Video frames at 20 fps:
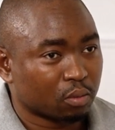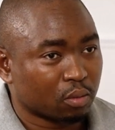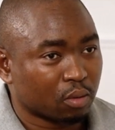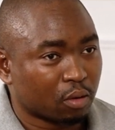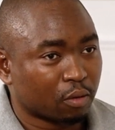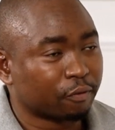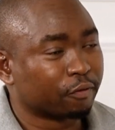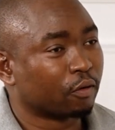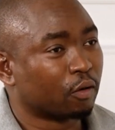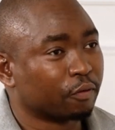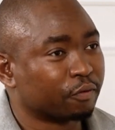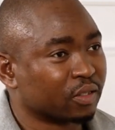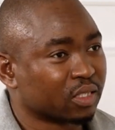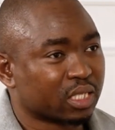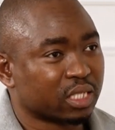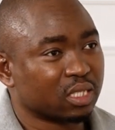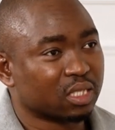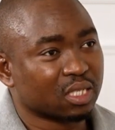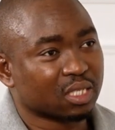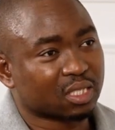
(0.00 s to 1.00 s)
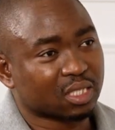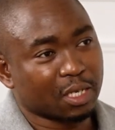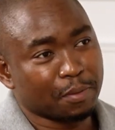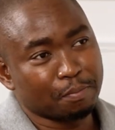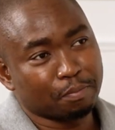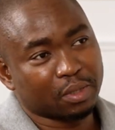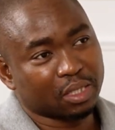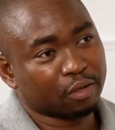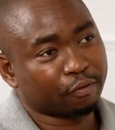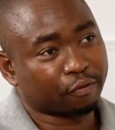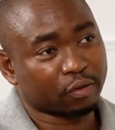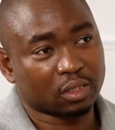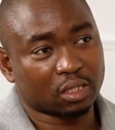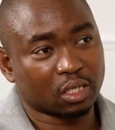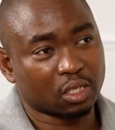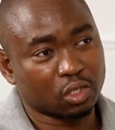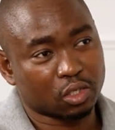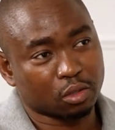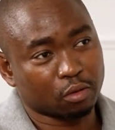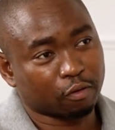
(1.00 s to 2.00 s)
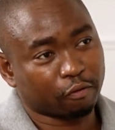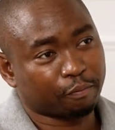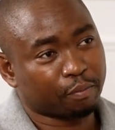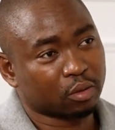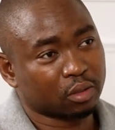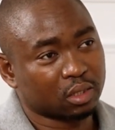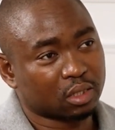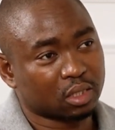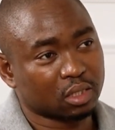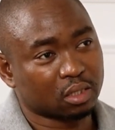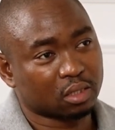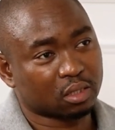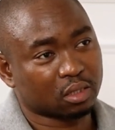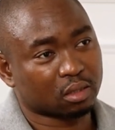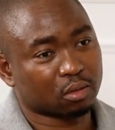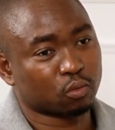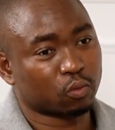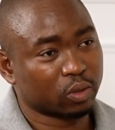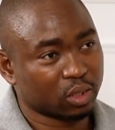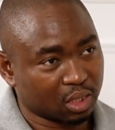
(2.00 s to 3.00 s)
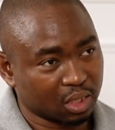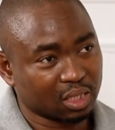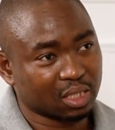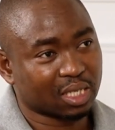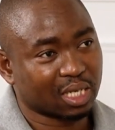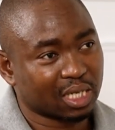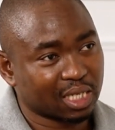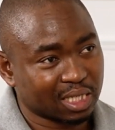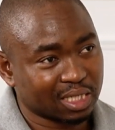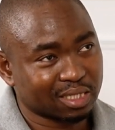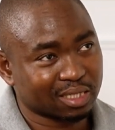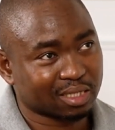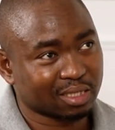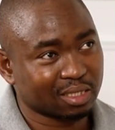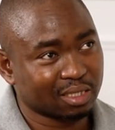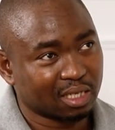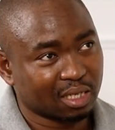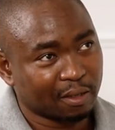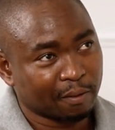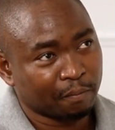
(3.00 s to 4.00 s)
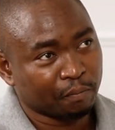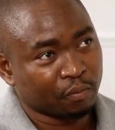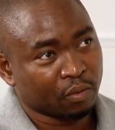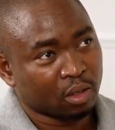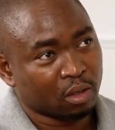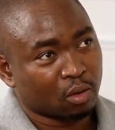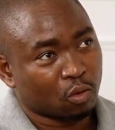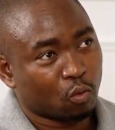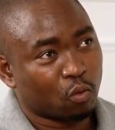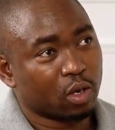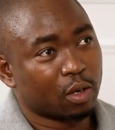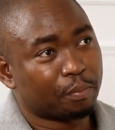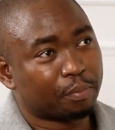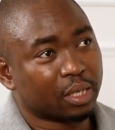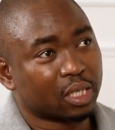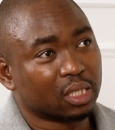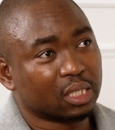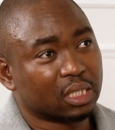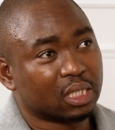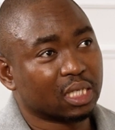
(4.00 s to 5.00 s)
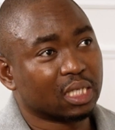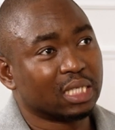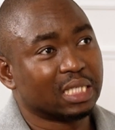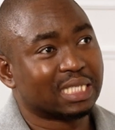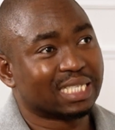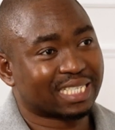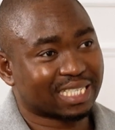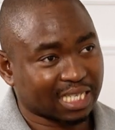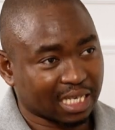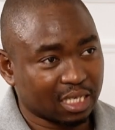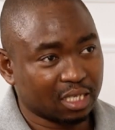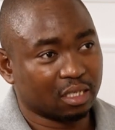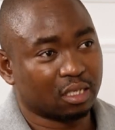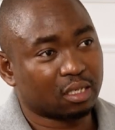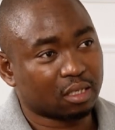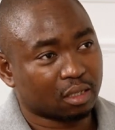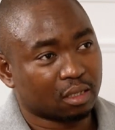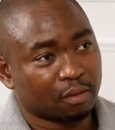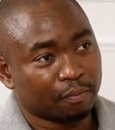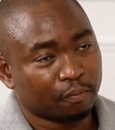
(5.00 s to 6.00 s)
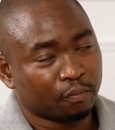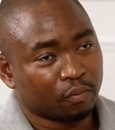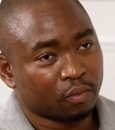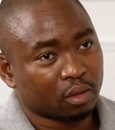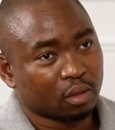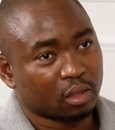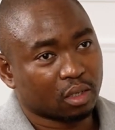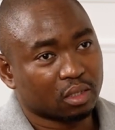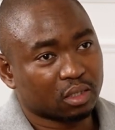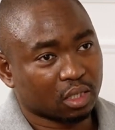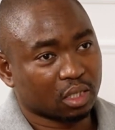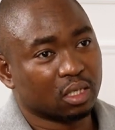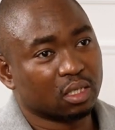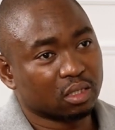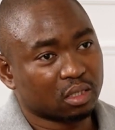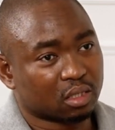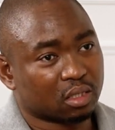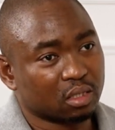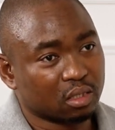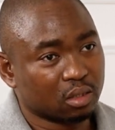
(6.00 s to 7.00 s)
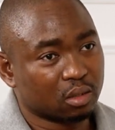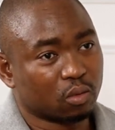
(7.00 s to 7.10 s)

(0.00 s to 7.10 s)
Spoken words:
obviously the same manifestation of politics within the ANC, whereby they say, as ANC,